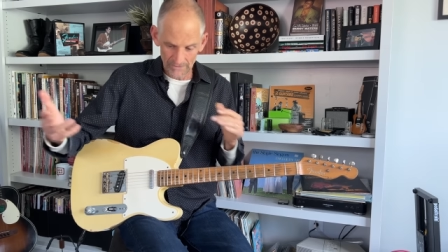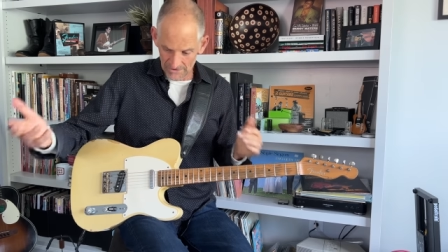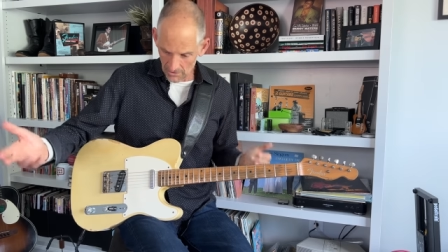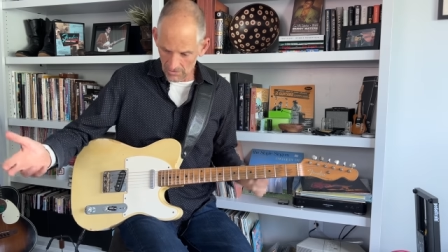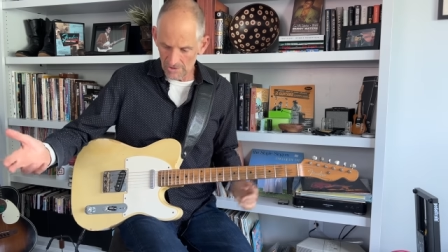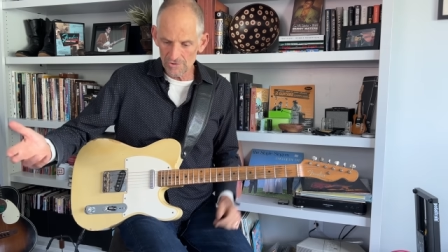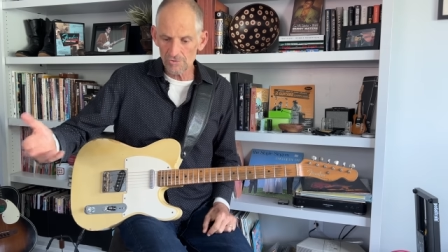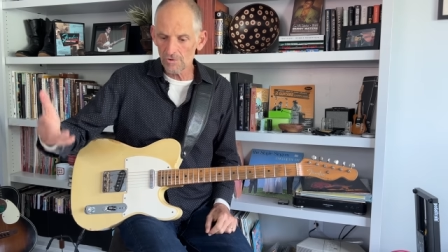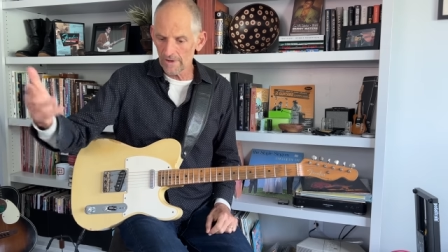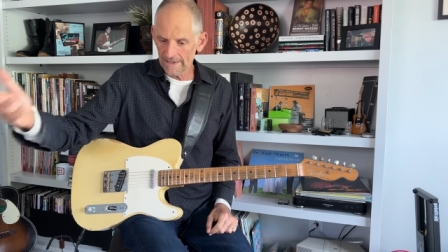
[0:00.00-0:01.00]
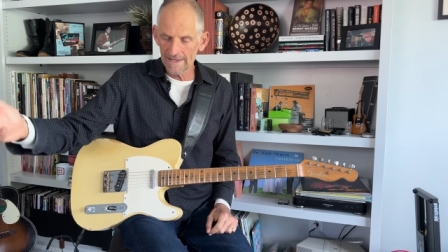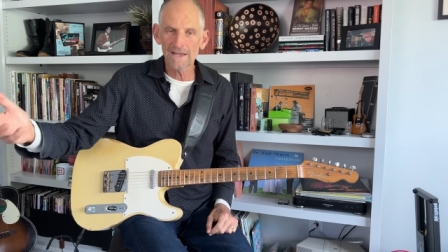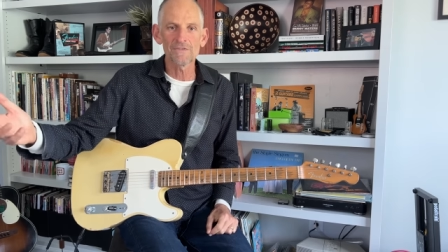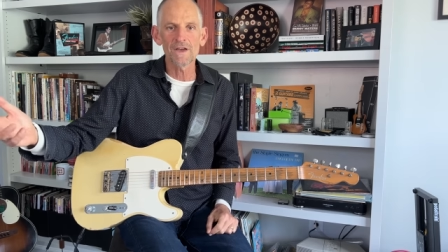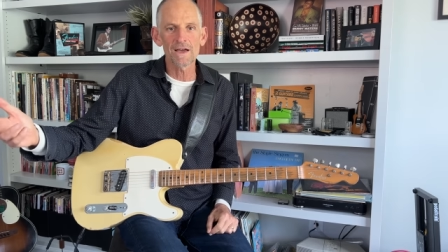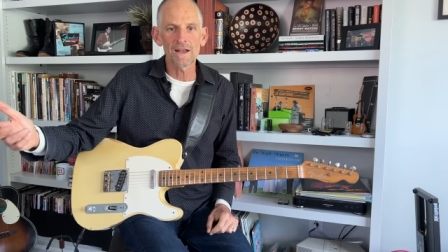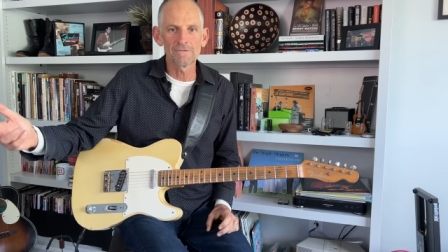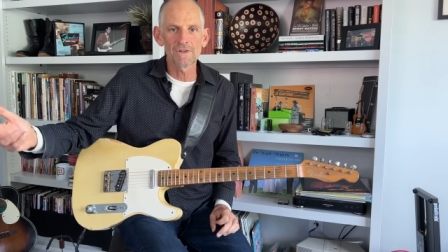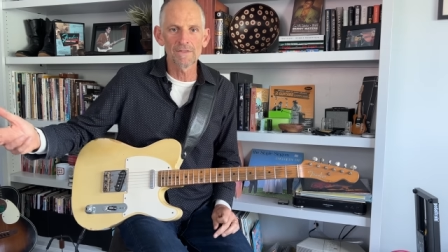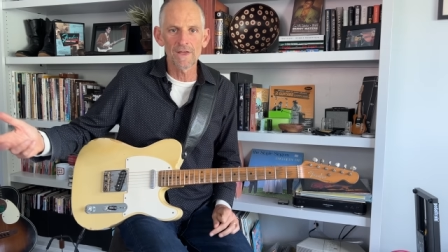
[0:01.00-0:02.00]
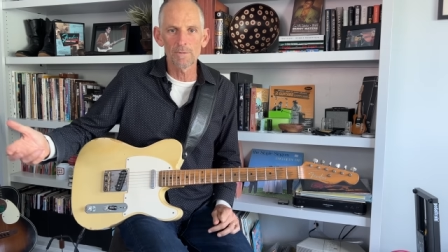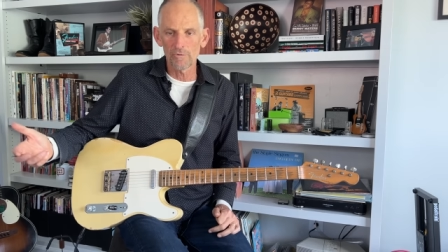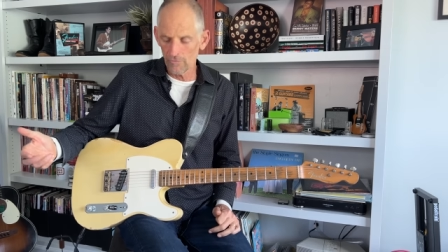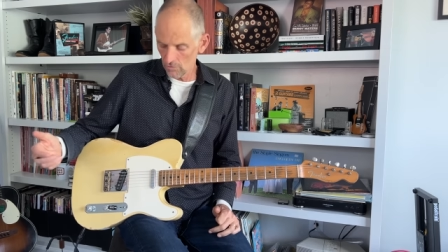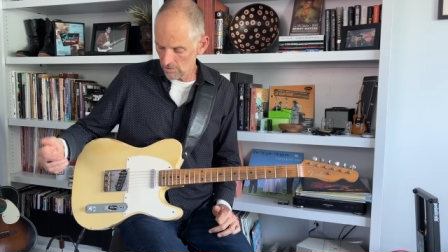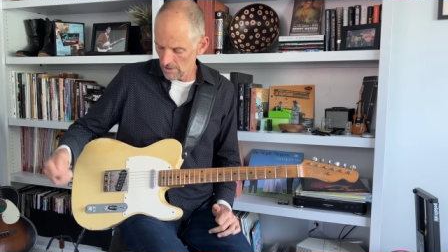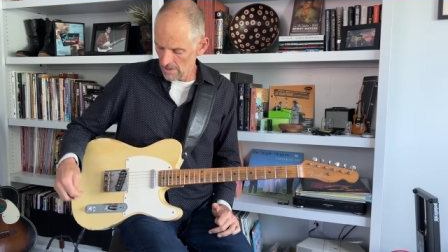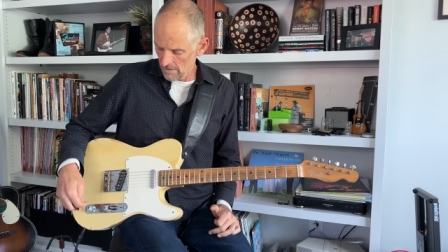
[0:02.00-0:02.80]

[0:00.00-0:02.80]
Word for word: tone control. I get that. I've done that before.